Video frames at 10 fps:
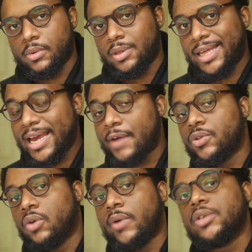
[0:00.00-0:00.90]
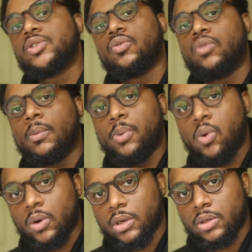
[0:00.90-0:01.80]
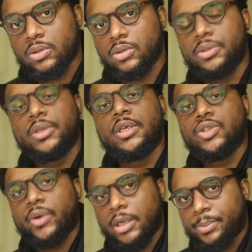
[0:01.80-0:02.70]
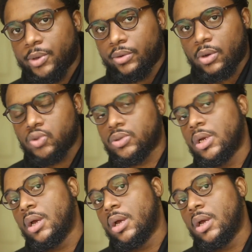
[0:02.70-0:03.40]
they have the right to report to these credit bureaus,